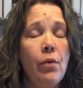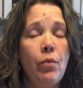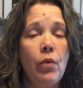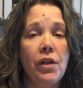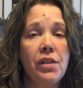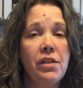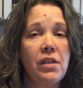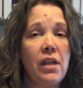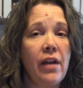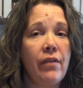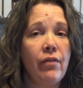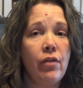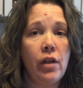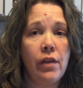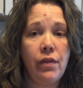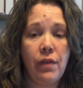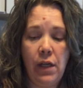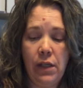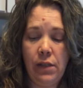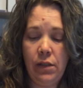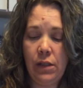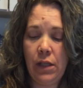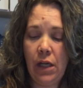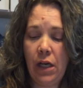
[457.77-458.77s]
Once
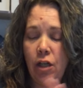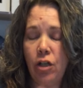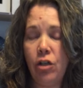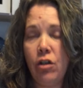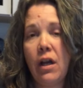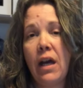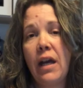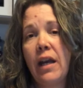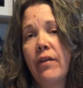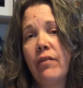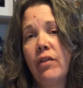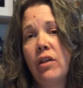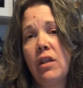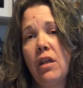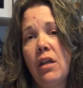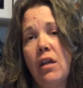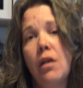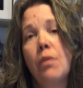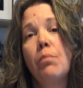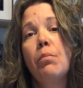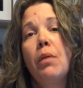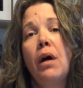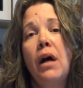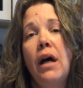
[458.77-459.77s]
everything's done and you got everything
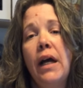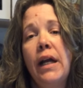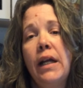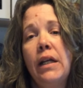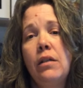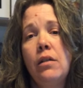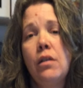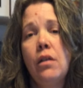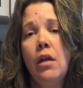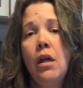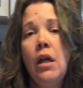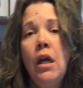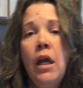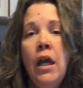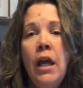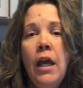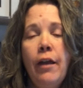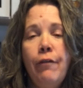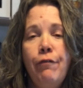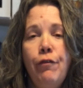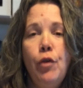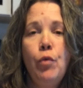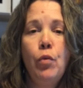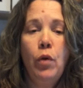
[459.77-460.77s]
combined,
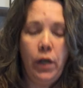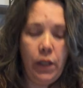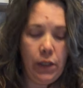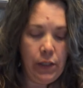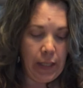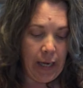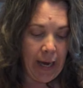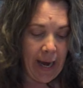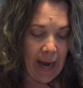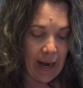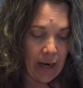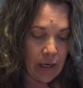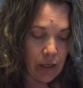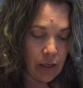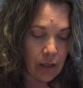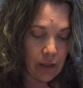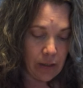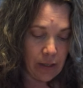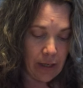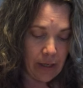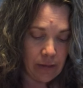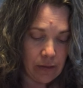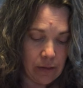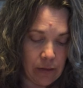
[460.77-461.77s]
if you wanted to add
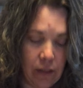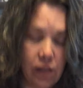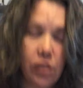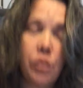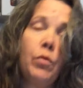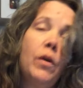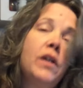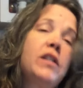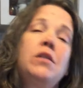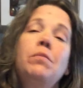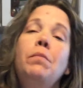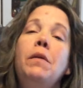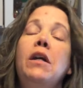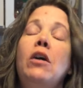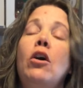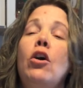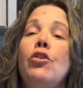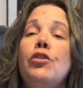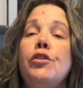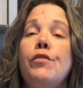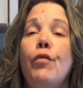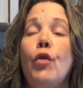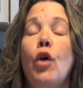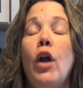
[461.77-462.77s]
nuts, this recipe
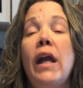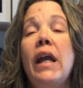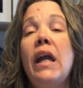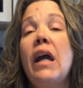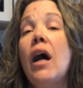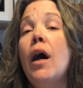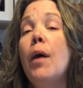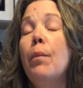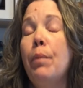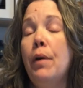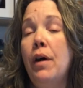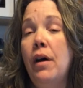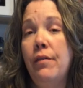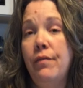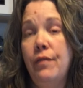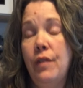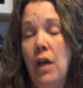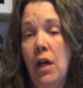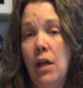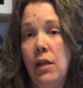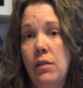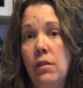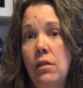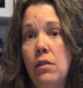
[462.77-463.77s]
calls for a cup of
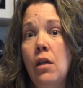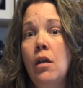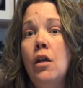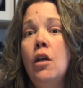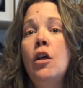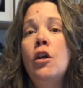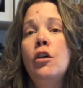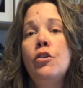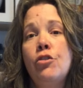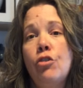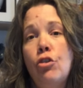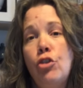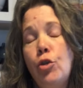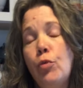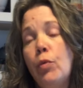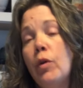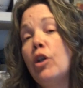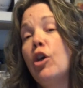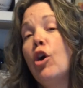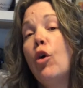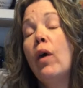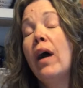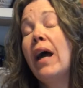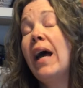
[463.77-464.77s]
nuts. So you
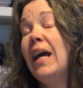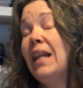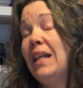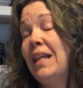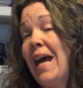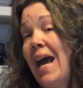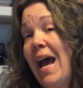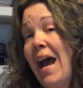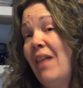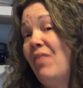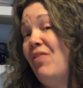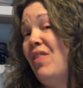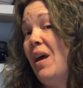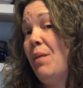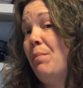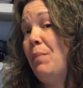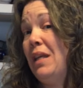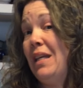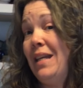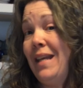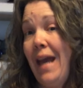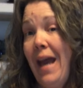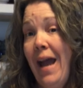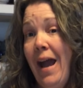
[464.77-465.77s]
would go ahead and add
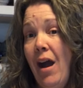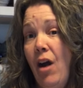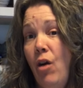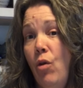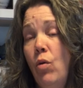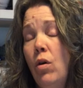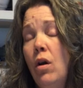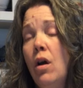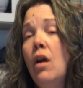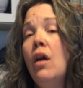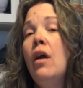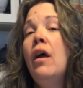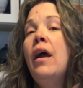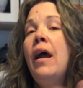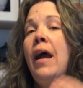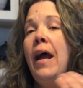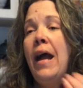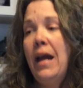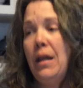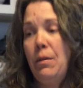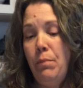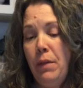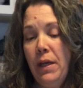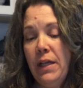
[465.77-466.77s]
them in now
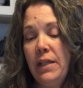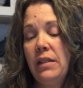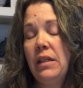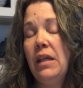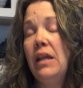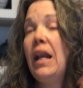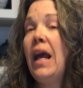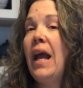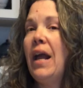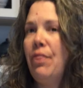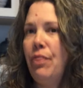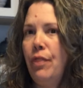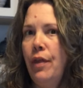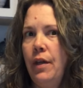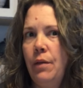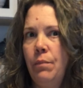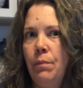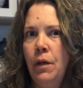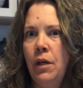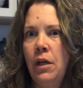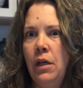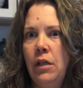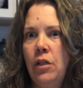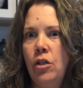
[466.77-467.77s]
and mix it and
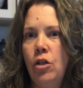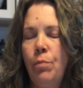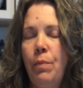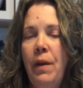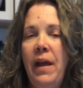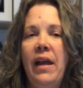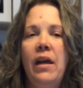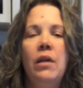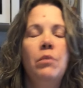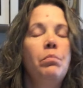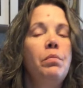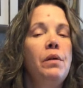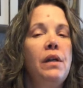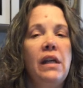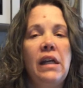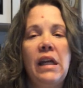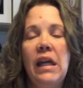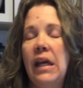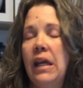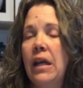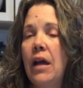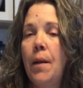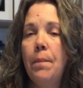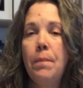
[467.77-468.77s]
then put it in your pan. But
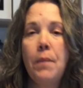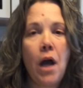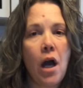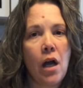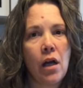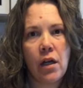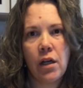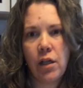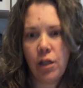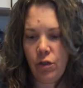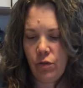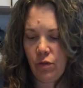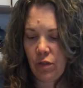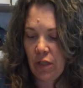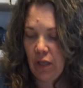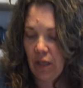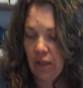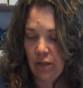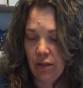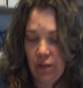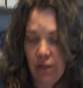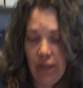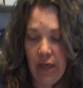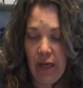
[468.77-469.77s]
again, I'm not going to use
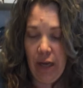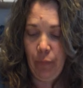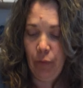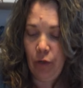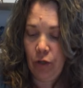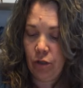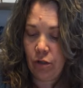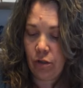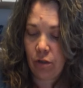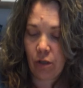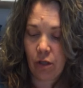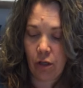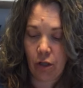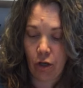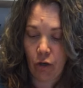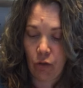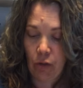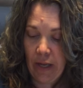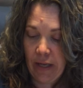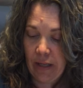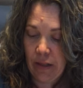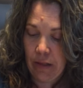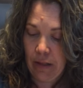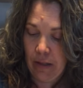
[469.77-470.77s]
nuts today. We're just going to go
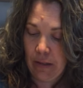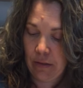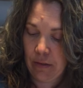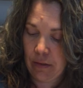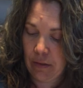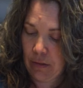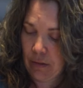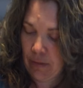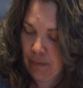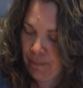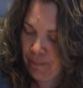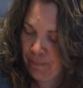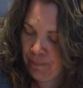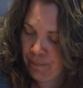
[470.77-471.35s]
like this.